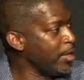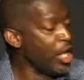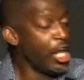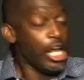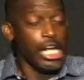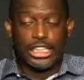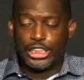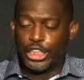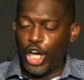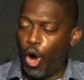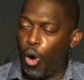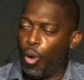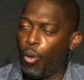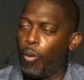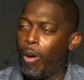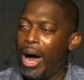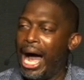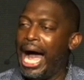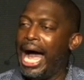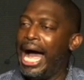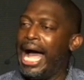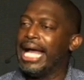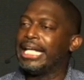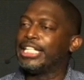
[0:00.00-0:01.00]
So
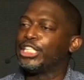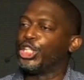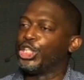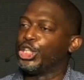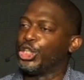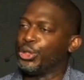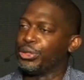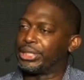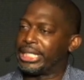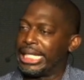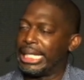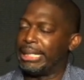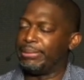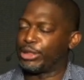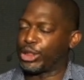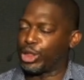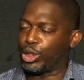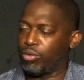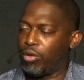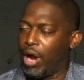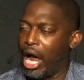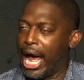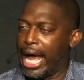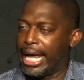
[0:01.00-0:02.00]
why do you keep
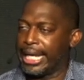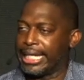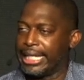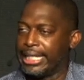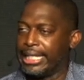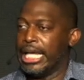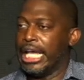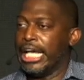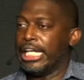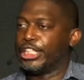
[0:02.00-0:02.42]
trying